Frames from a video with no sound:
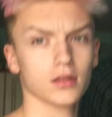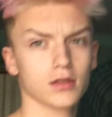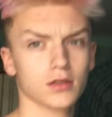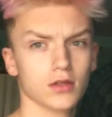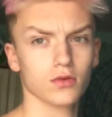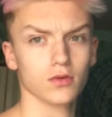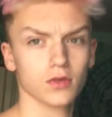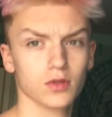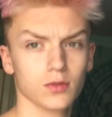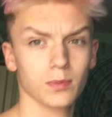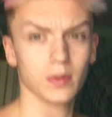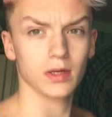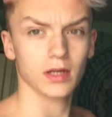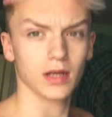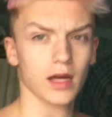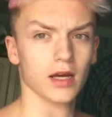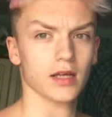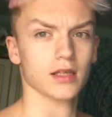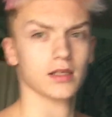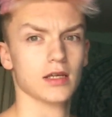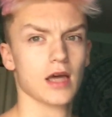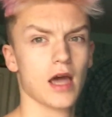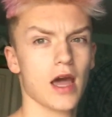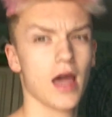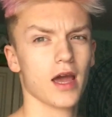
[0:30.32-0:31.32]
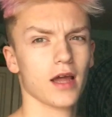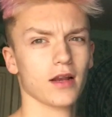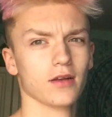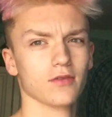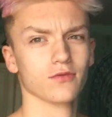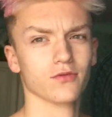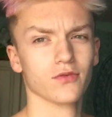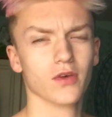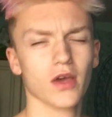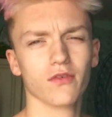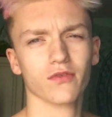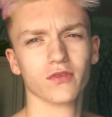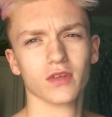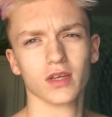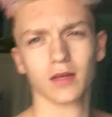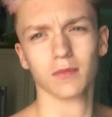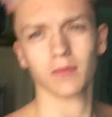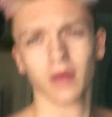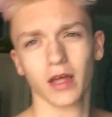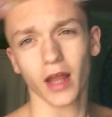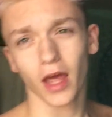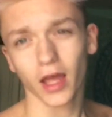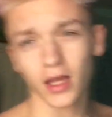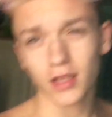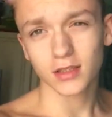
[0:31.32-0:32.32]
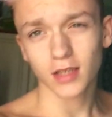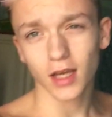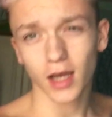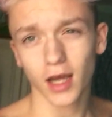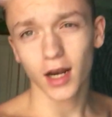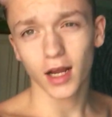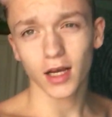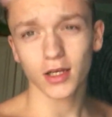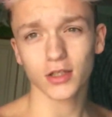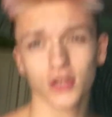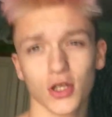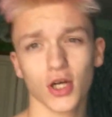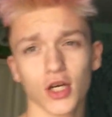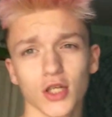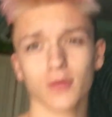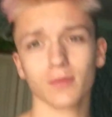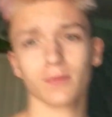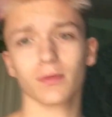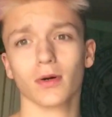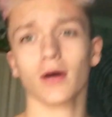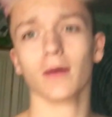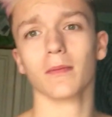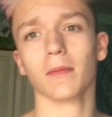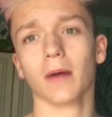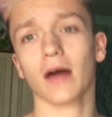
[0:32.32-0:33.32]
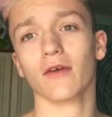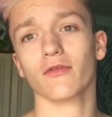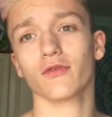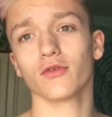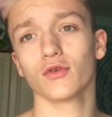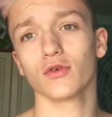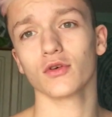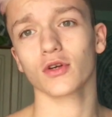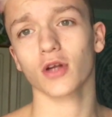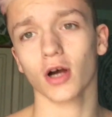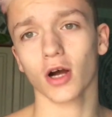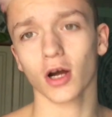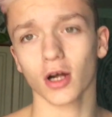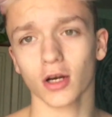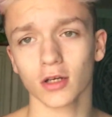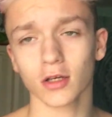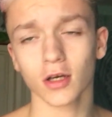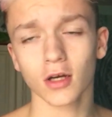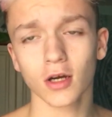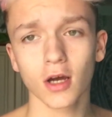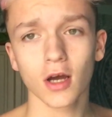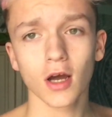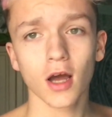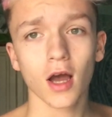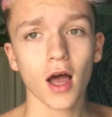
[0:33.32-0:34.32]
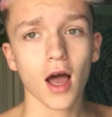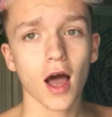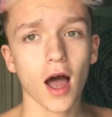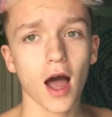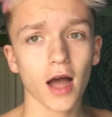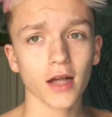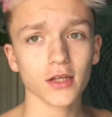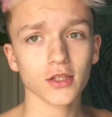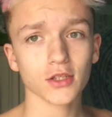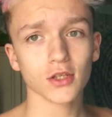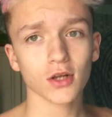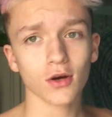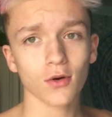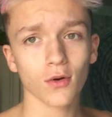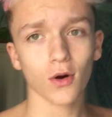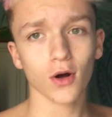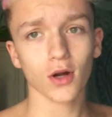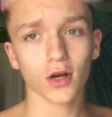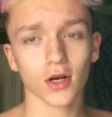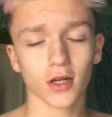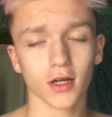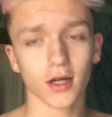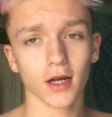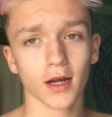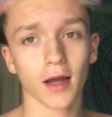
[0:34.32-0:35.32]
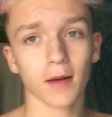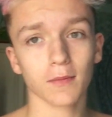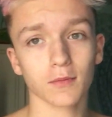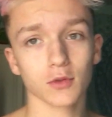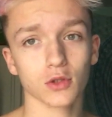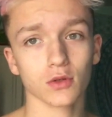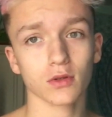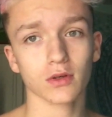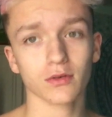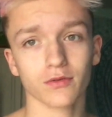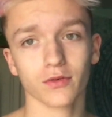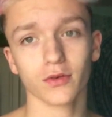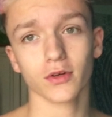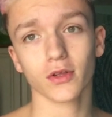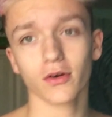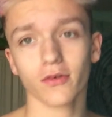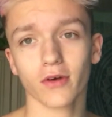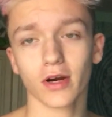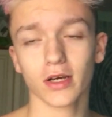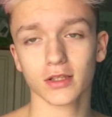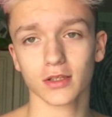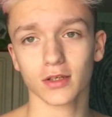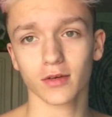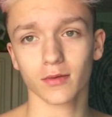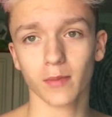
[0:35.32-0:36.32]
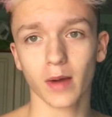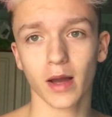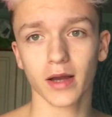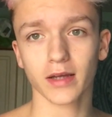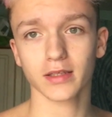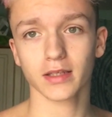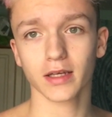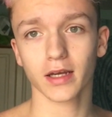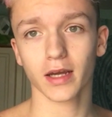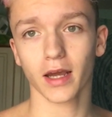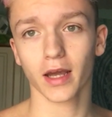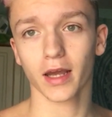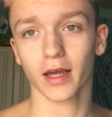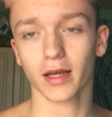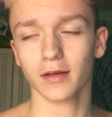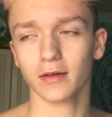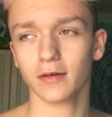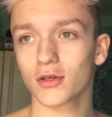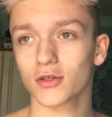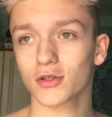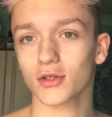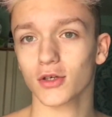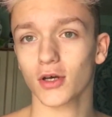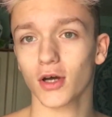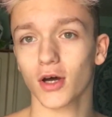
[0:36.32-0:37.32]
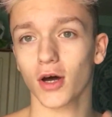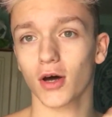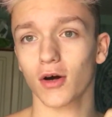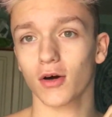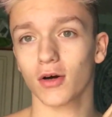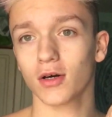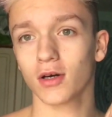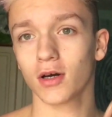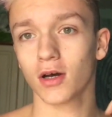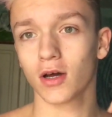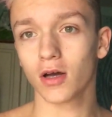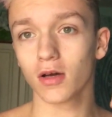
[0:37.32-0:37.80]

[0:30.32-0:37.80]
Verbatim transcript: So it's been like ten fifteen minutes, and I just put my food on. I don't know what I am doing for the rest of my day, so